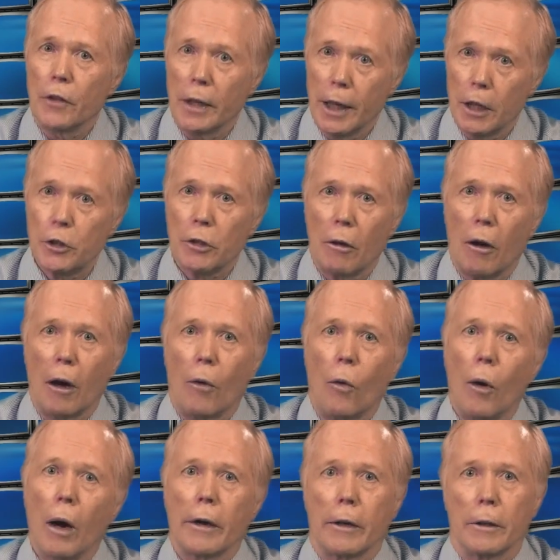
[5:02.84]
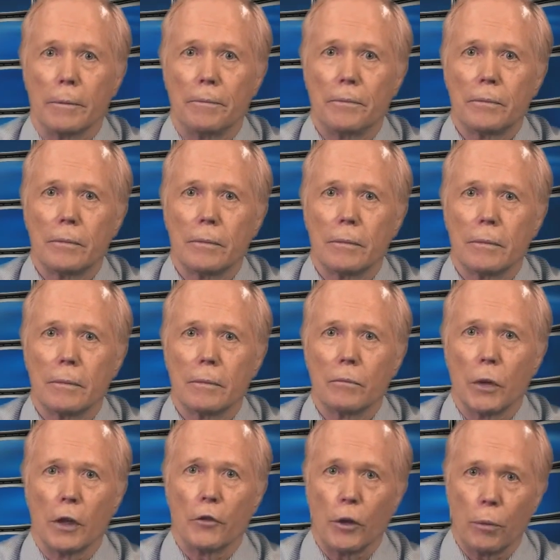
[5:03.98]
financial hot water.
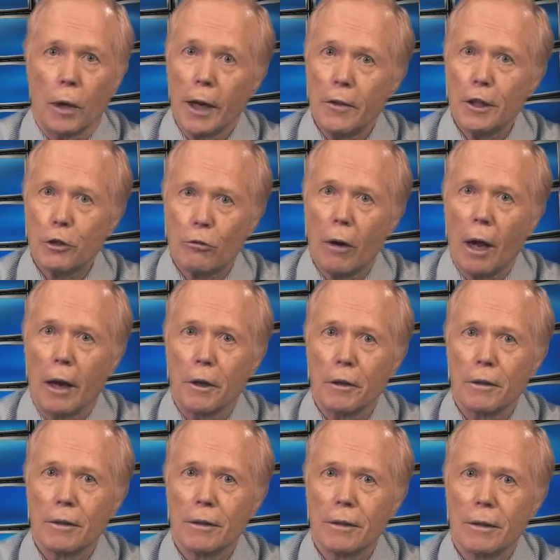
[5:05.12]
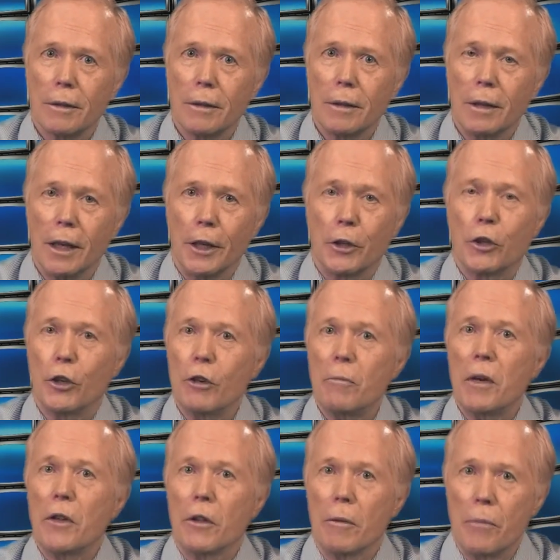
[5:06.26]
But if you play this right, it could
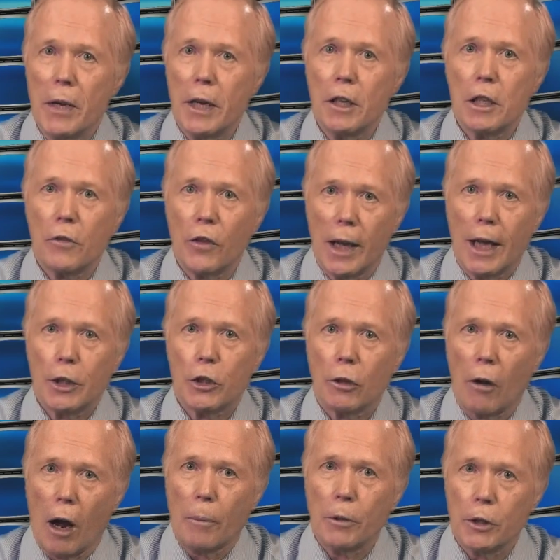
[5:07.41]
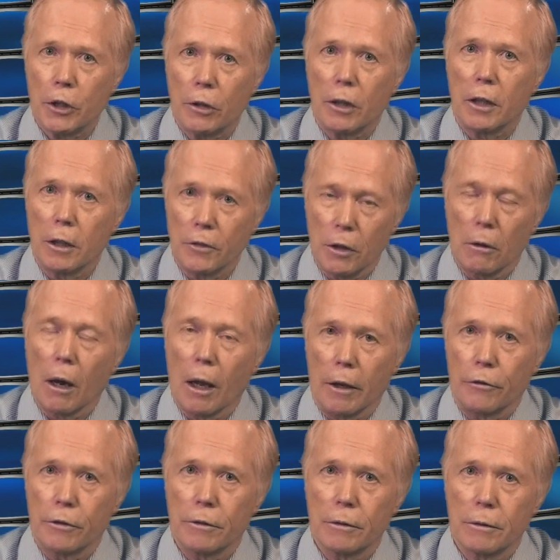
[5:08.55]
be the biggest financial opportunity of your
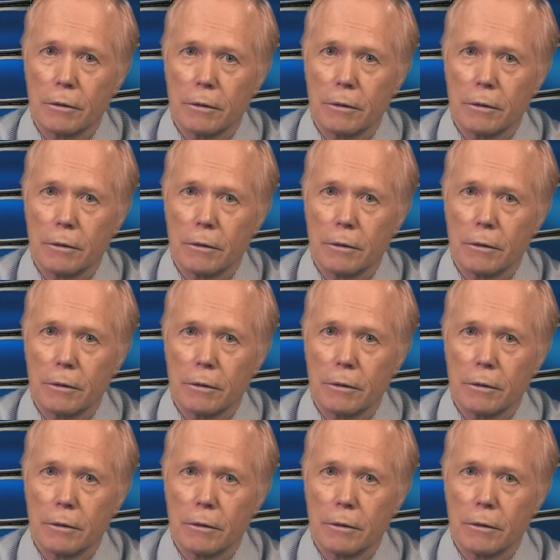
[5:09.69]
life.